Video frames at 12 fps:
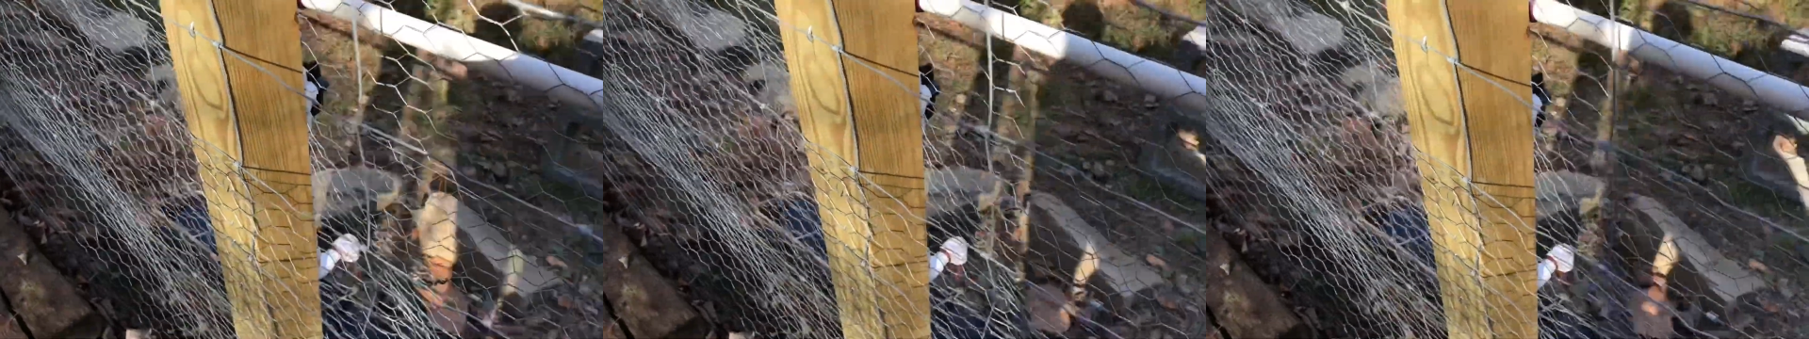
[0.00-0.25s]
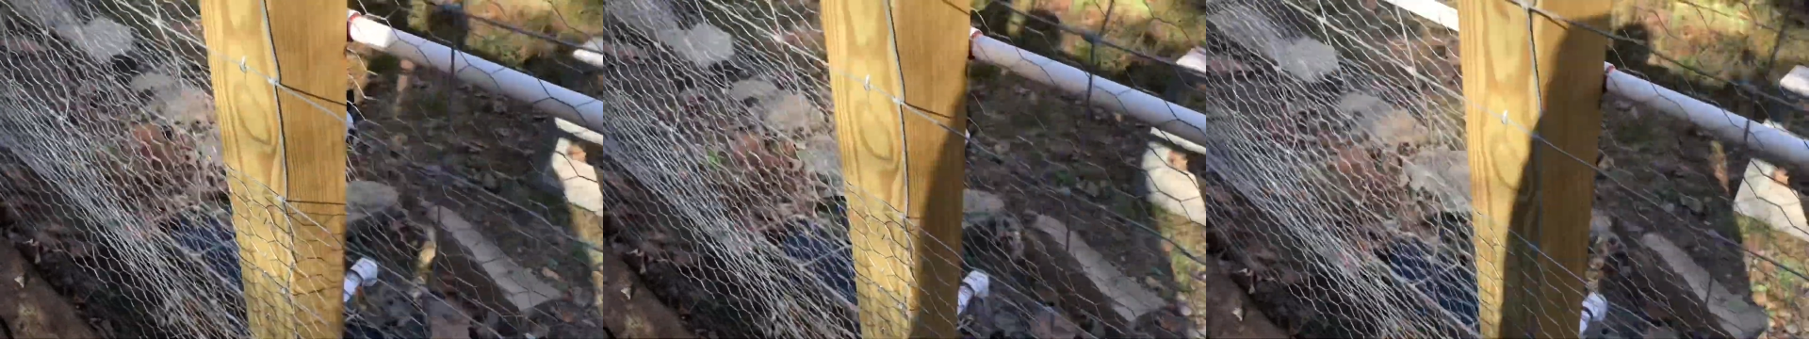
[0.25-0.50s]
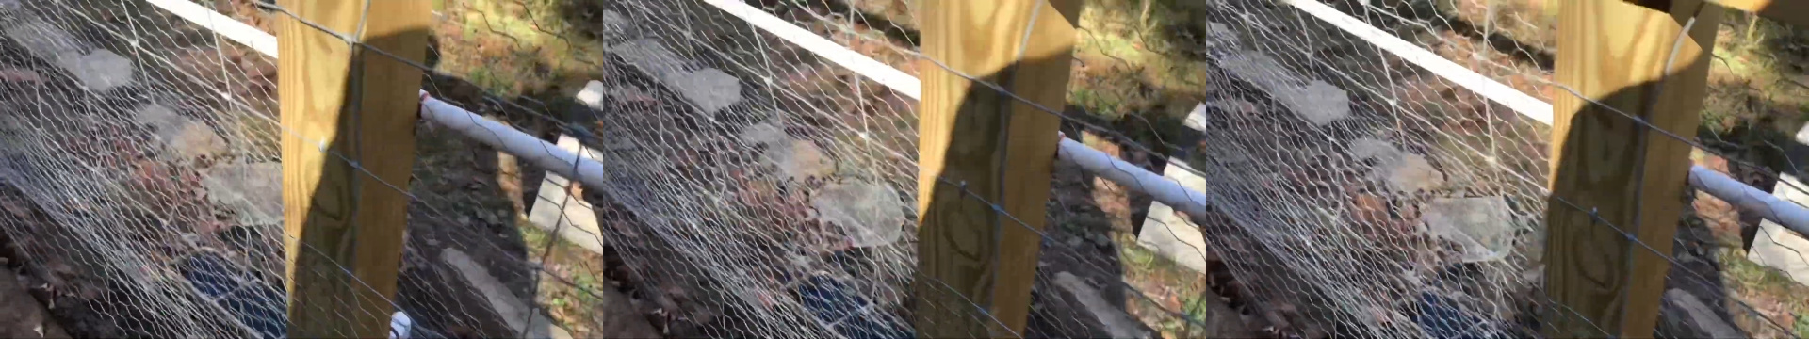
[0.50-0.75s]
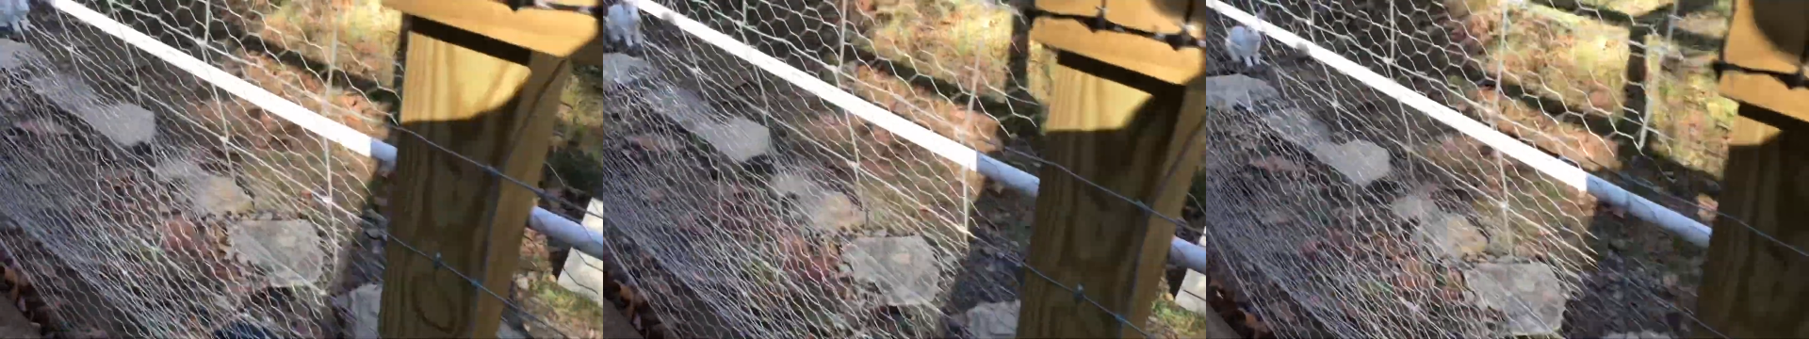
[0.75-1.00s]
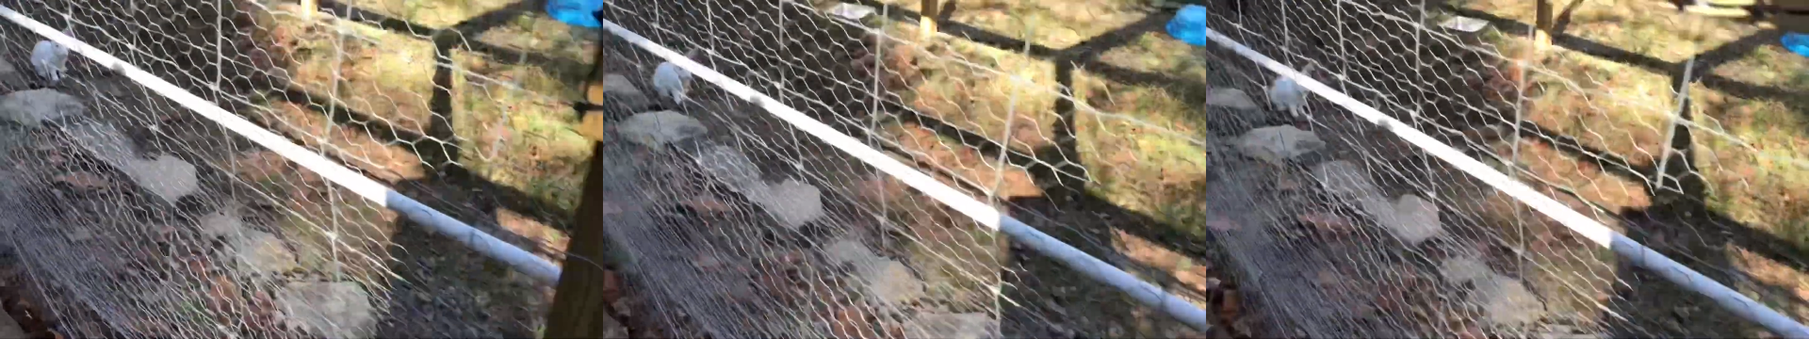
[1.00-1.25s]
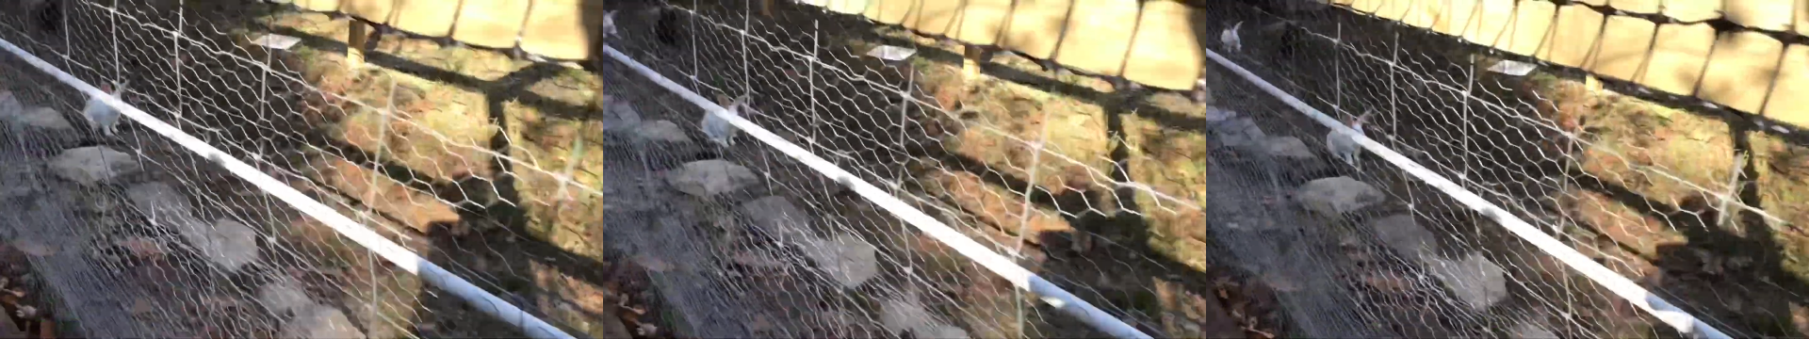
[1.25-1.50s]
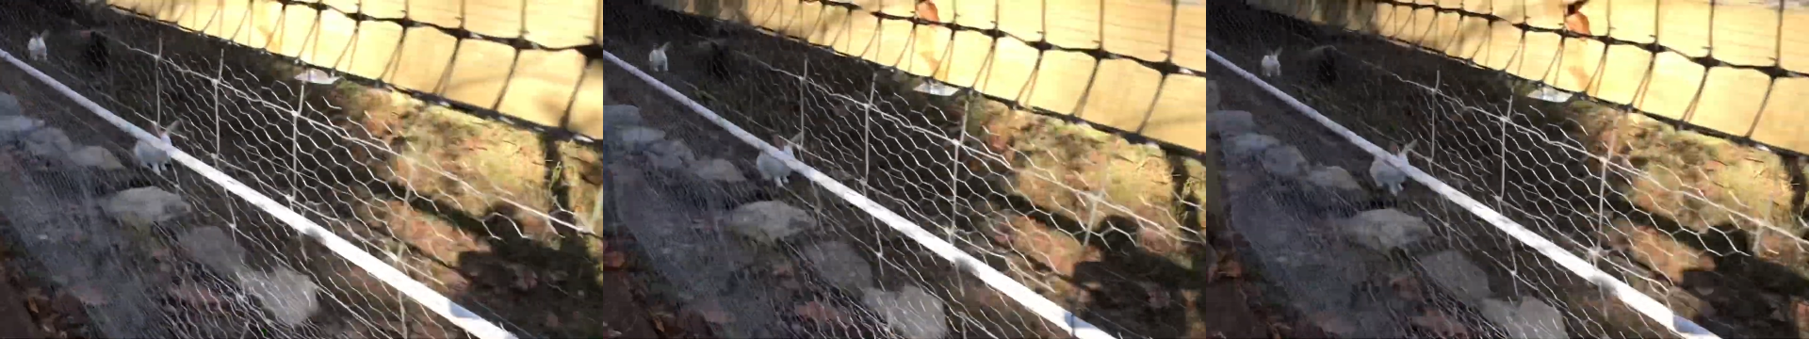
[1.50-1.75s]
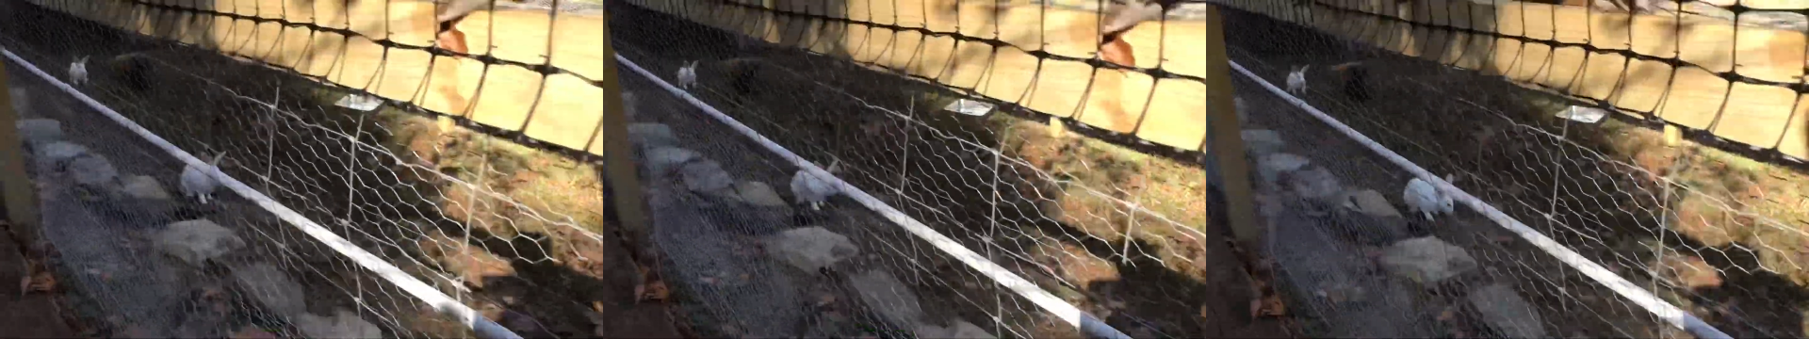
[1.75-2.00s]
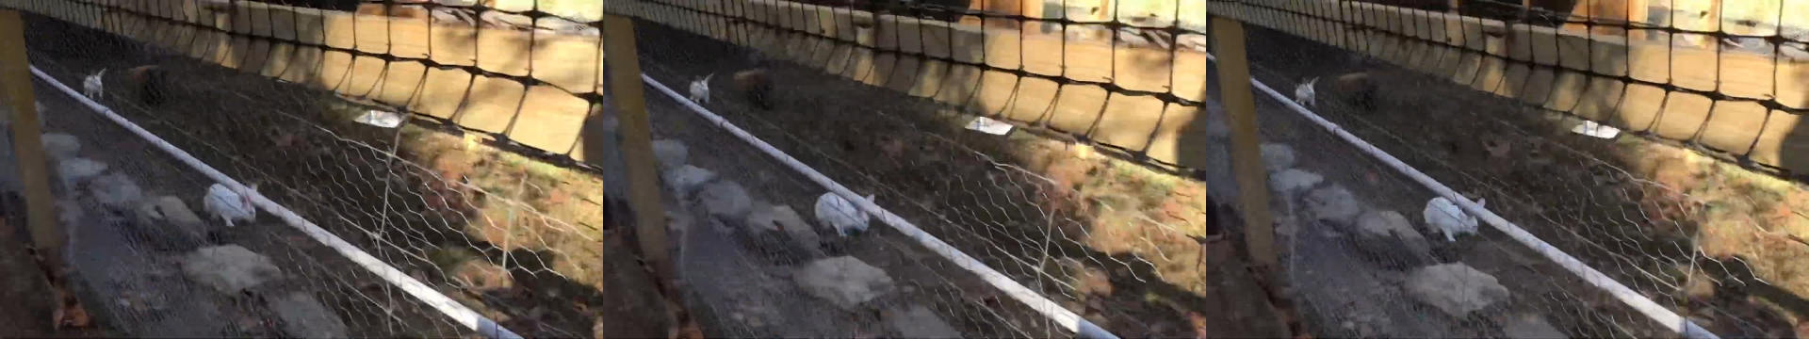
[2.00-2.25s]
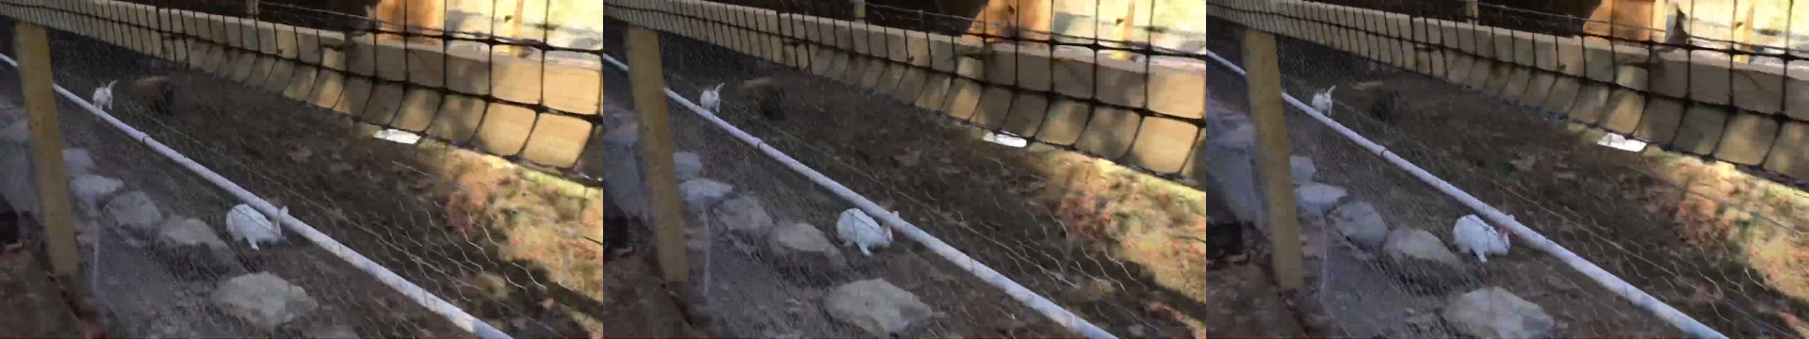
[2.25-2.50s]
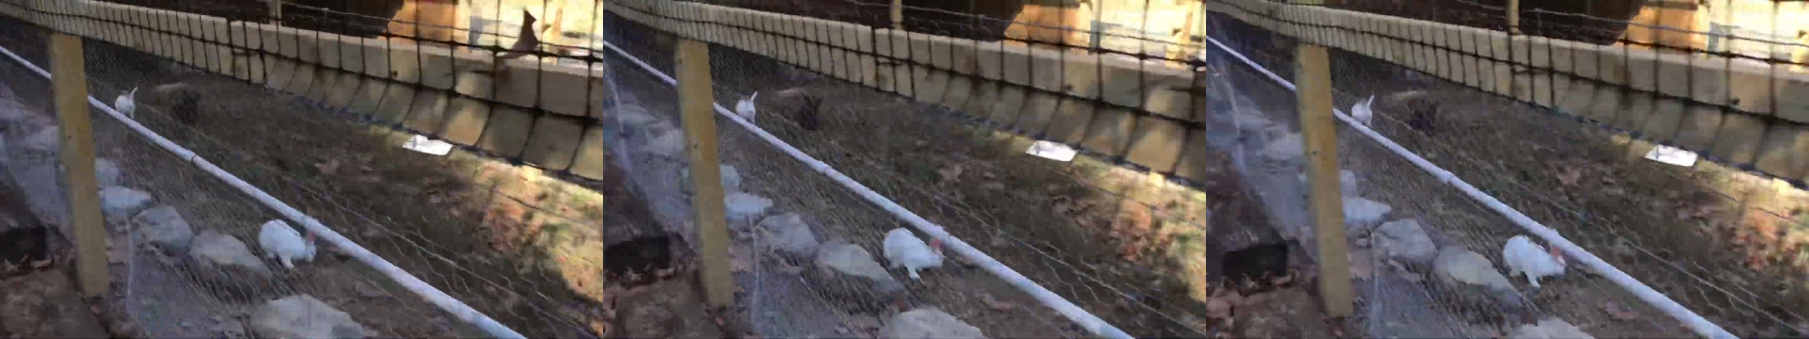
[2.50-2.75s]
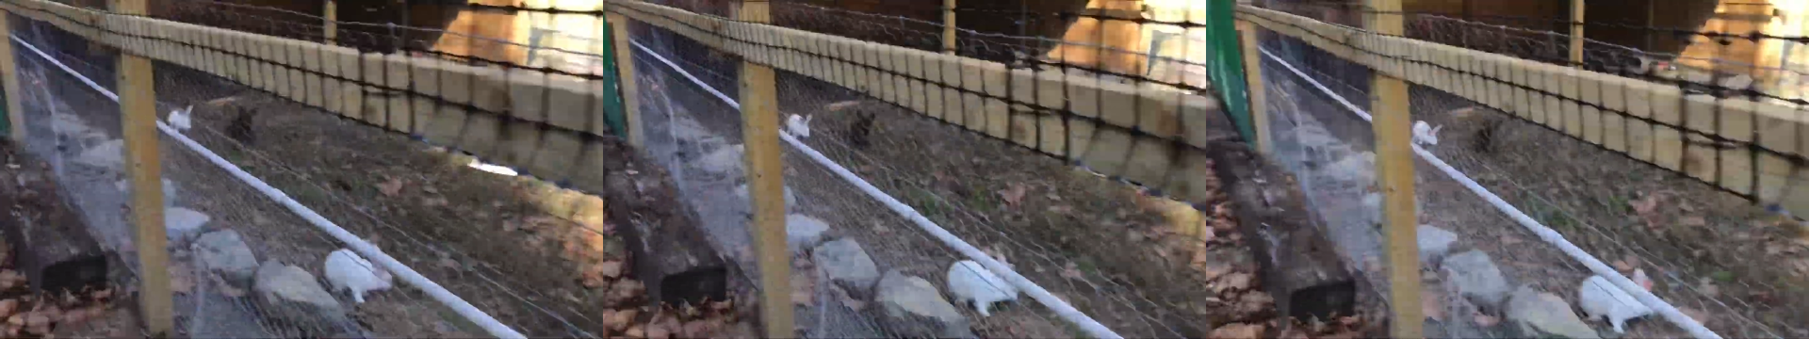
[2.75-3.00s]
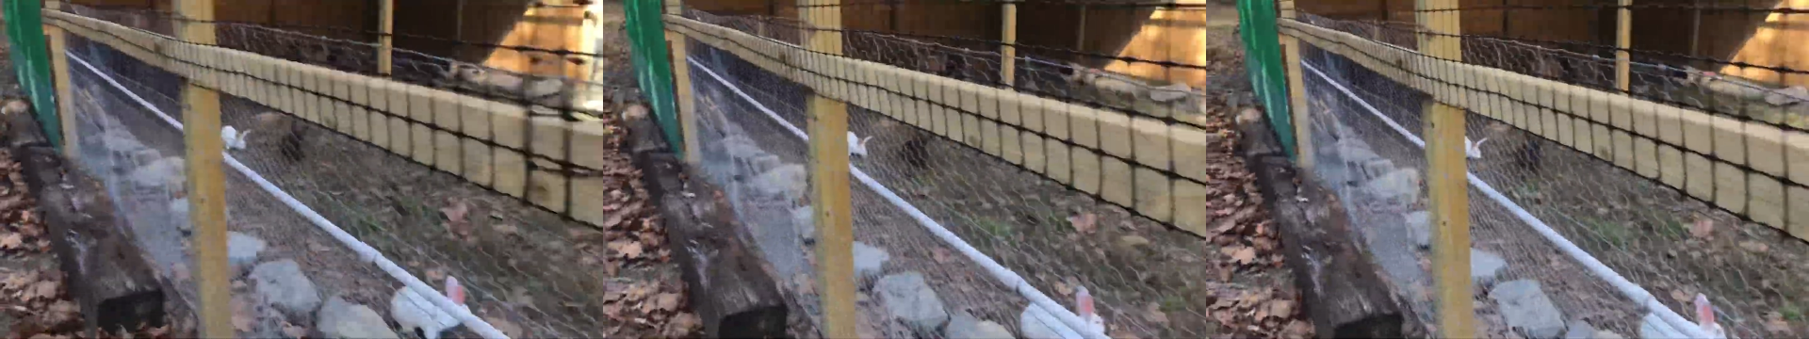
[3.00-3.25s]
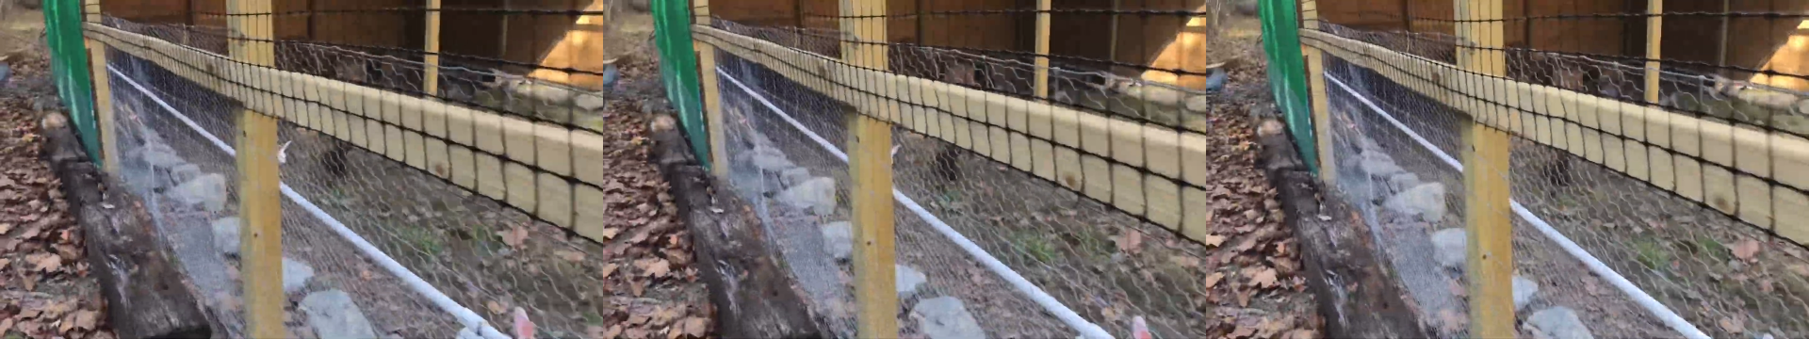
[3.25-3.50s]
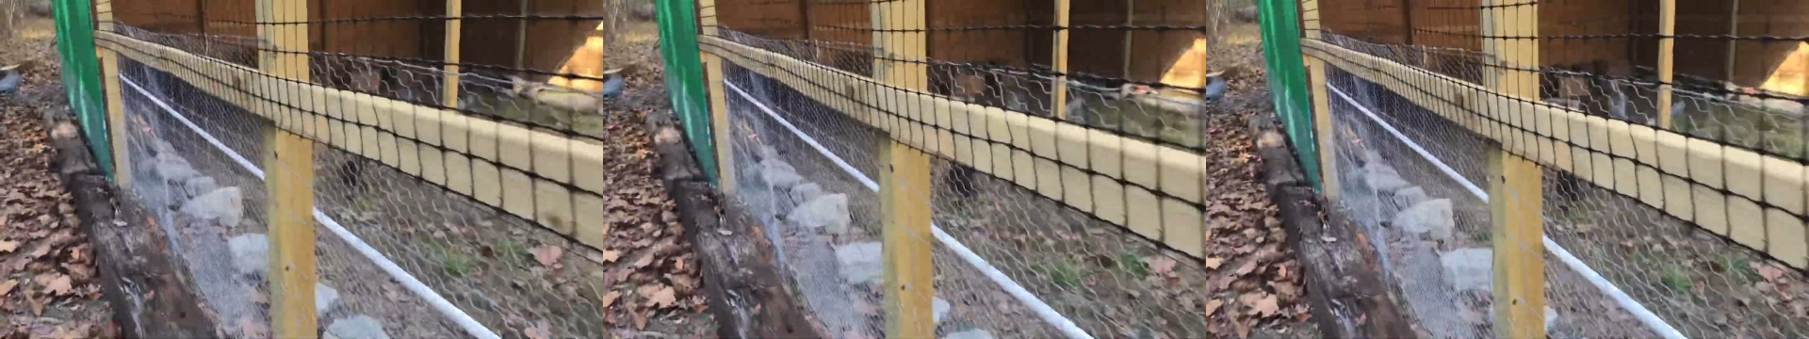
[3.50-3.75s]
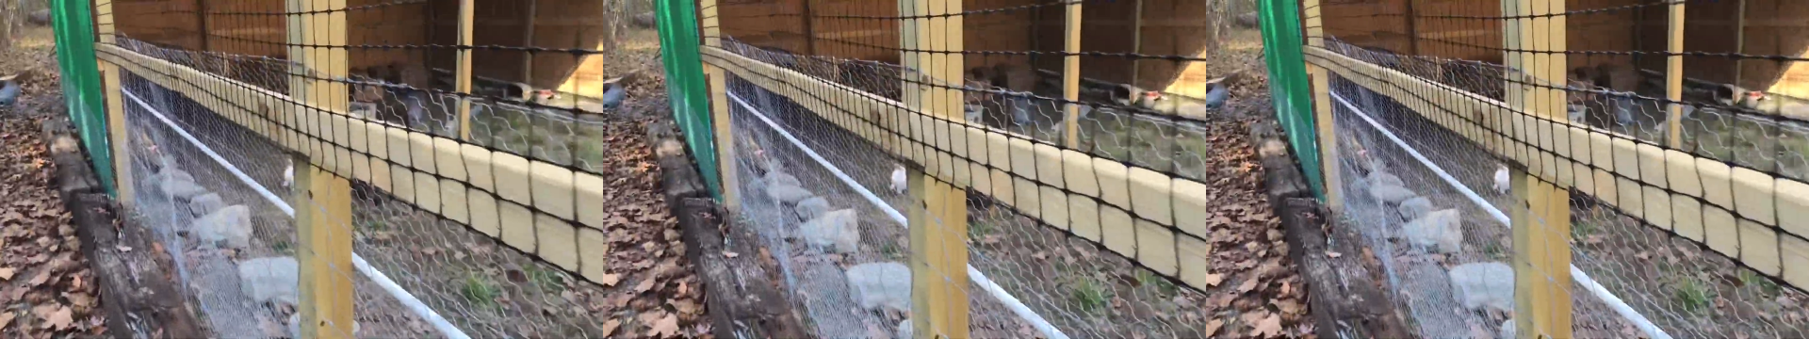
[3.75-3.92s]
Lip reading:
No face is visible, so there are no lips to read.